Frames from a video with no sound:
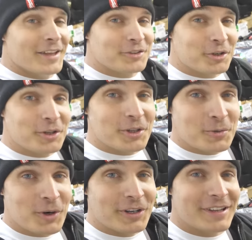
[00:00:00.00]
it's currently
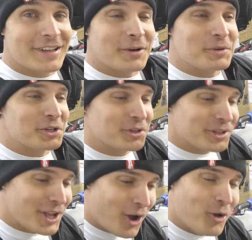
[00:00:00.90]
working, and we
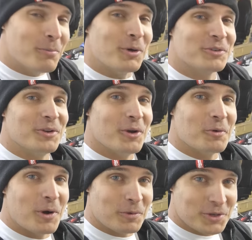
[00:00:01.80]
currently almost know
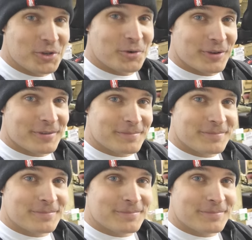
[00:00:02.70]
what we're doing.